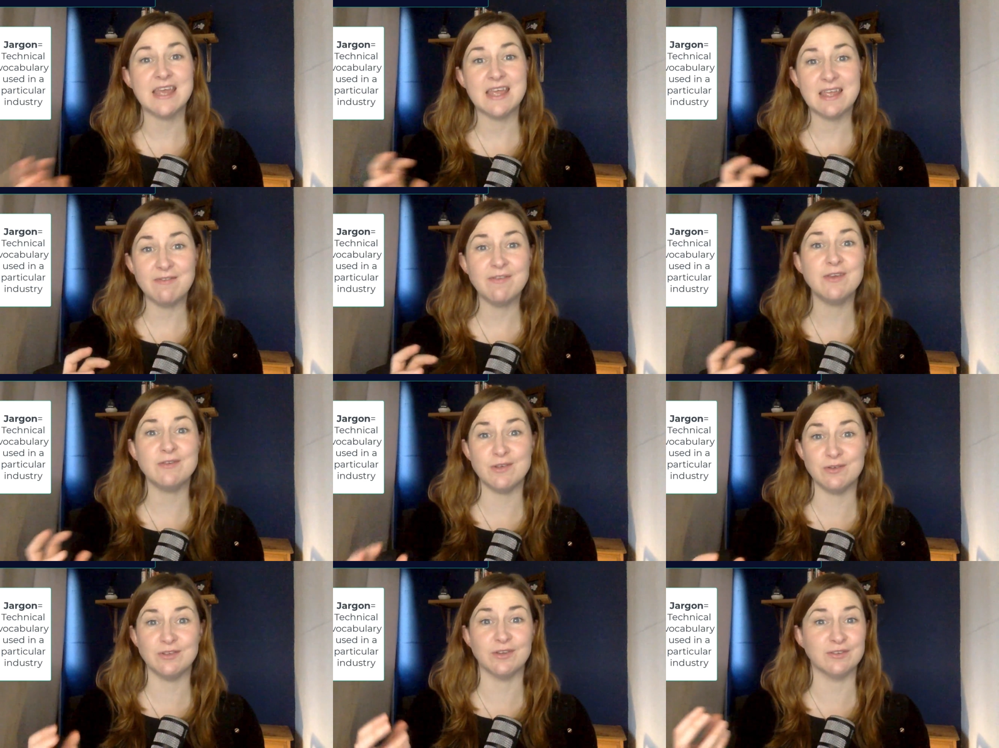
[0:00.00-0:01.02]
If you
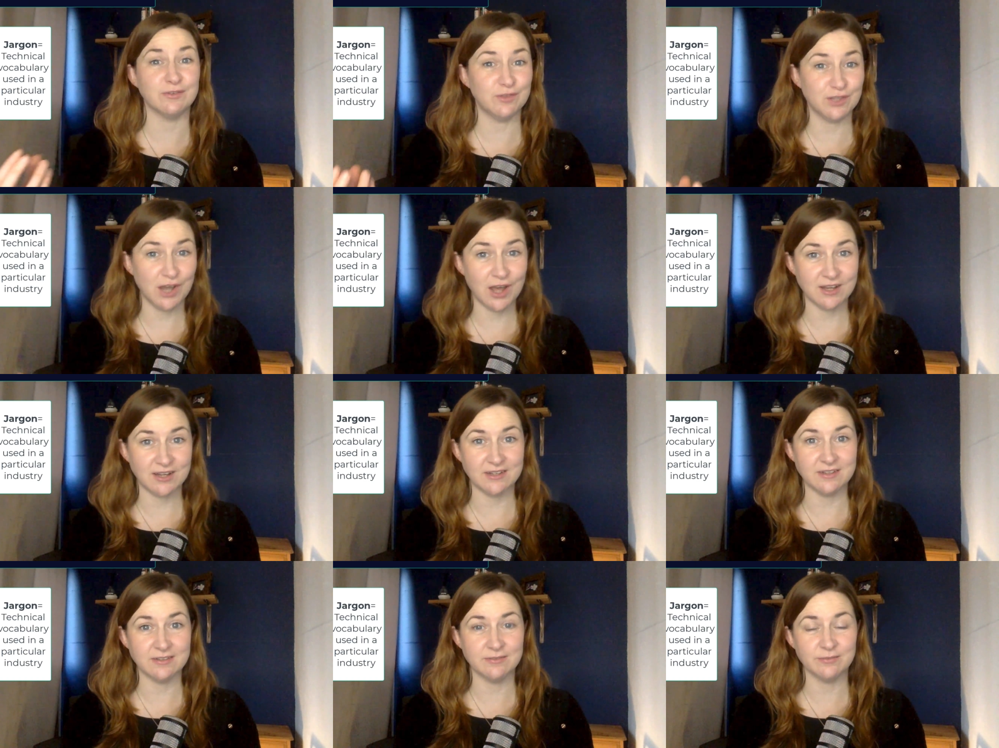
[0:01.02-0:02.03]
use lots of
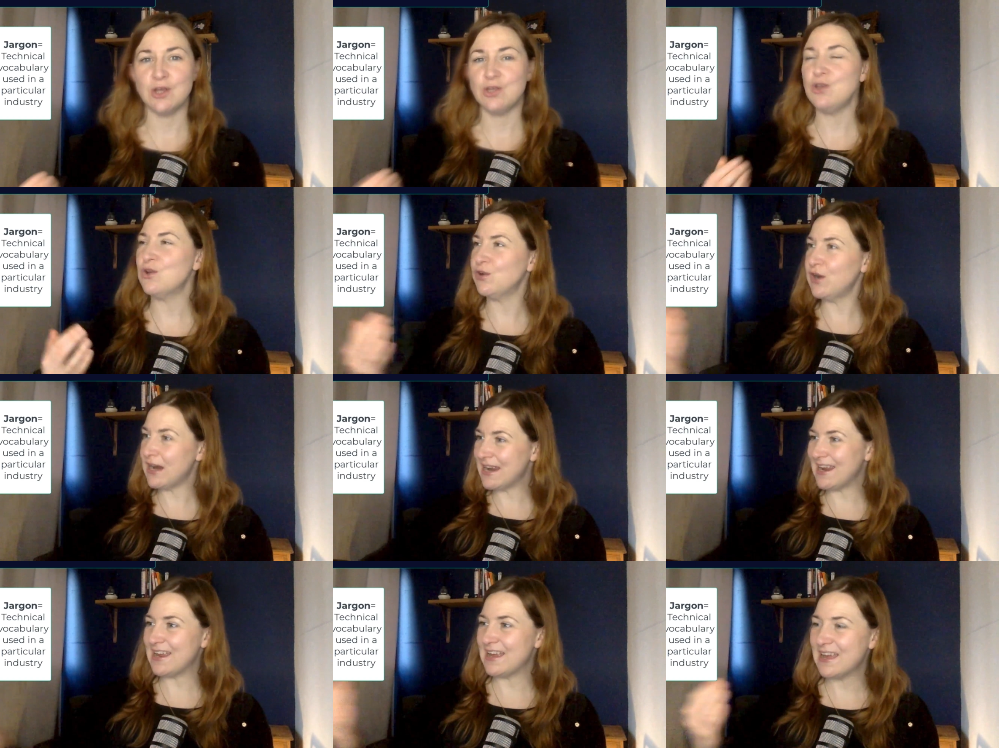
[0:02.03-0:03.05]
jargon, you create
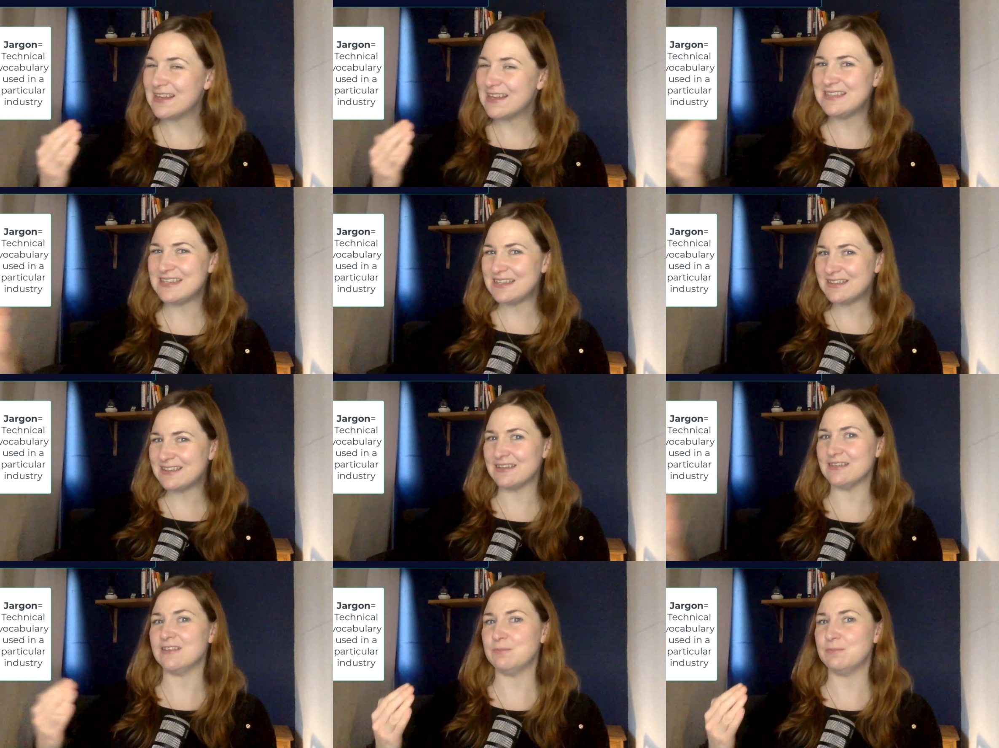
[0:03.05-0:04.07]
a
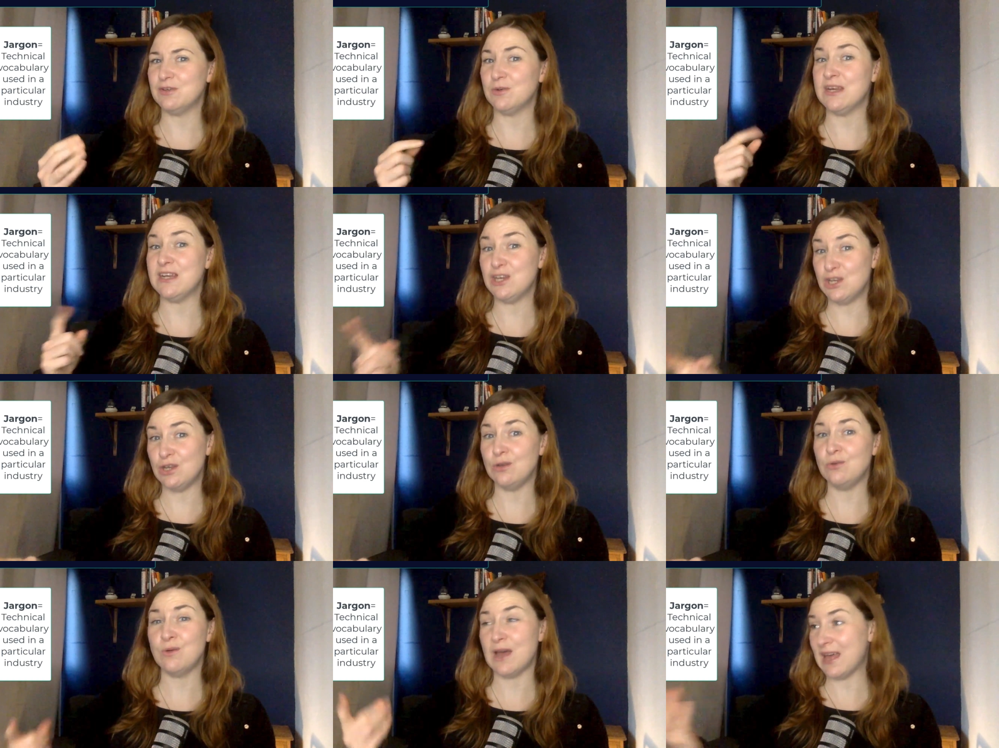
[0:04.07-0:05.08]
distance between
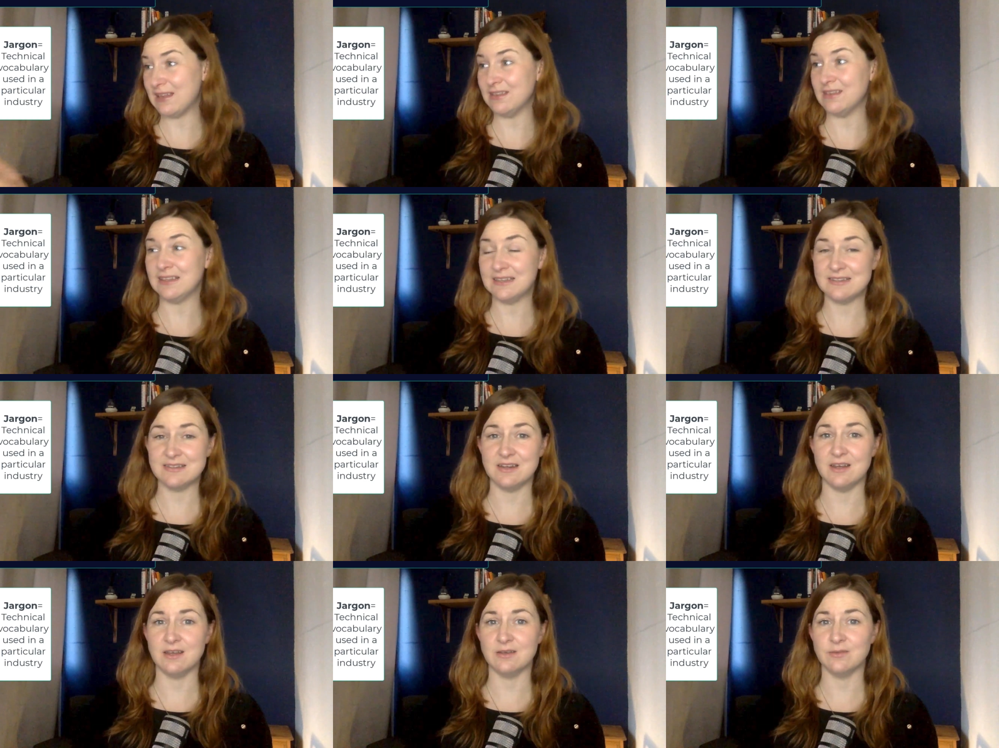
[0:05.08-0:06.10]
you and the
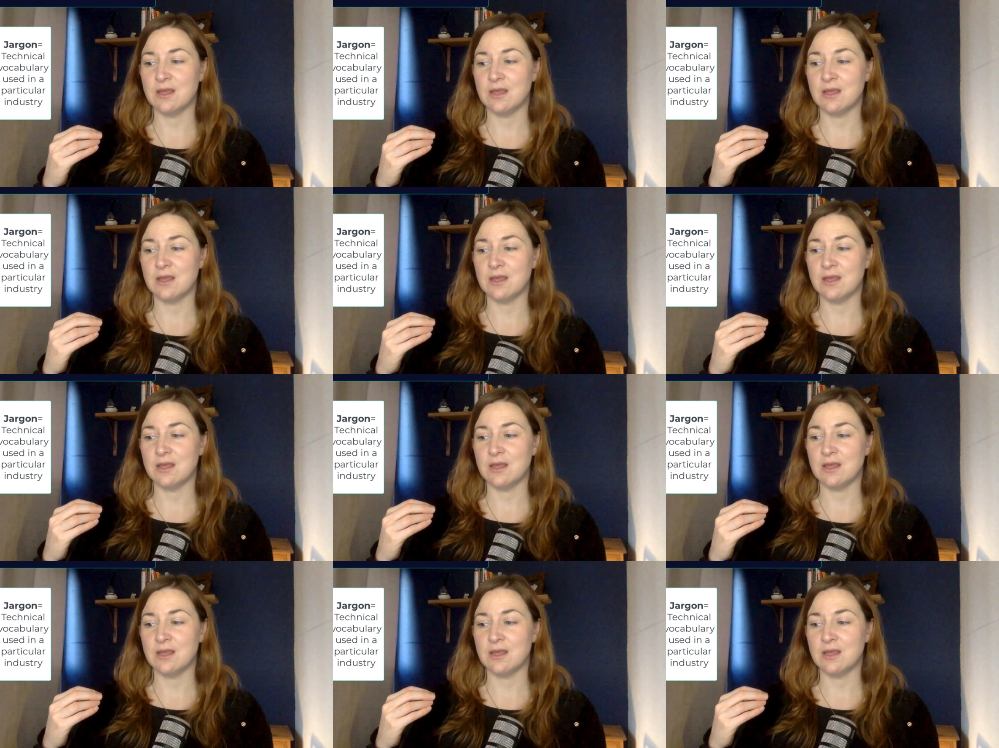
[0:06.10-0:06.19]
listener.